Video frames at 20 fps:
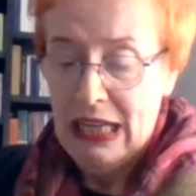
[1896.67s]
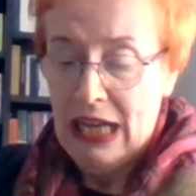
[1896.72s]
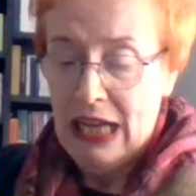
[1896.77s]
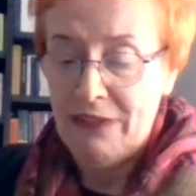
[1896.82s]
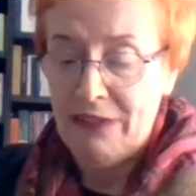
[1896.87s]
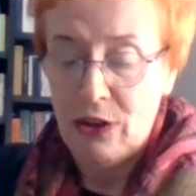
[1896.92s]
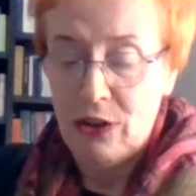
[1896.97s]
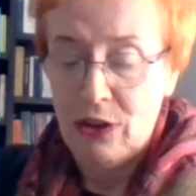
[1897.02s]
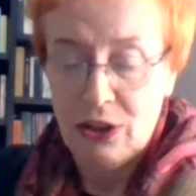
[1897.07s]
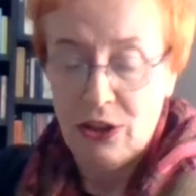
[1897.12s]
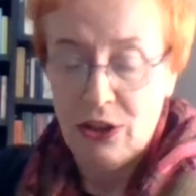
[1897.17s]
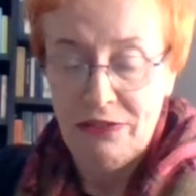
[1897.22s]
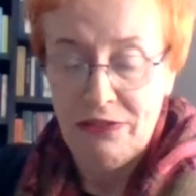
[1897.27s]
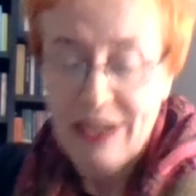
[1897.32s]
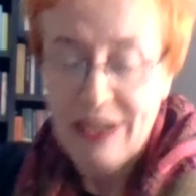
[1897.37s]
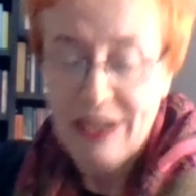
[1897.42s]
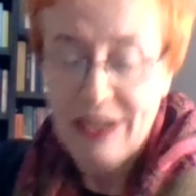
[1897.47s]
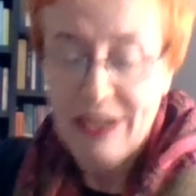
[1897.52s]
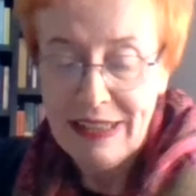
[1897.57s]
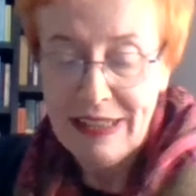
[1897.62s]

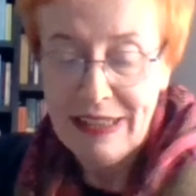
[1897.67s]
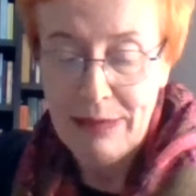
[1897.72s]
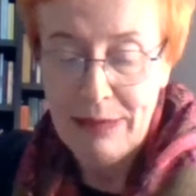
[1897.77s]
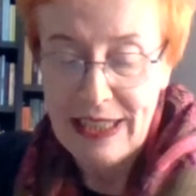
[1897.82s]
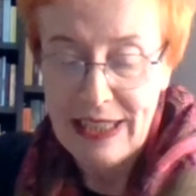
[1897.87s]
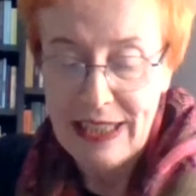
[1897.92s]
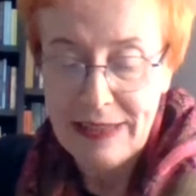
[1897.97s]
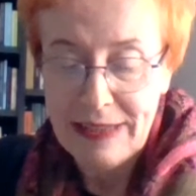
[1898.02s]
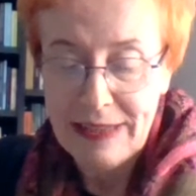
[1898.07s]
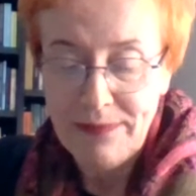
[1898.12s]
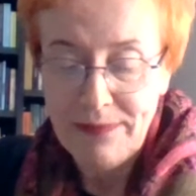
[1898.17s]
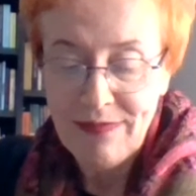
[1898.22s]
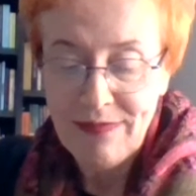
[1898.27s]
philosophical debate.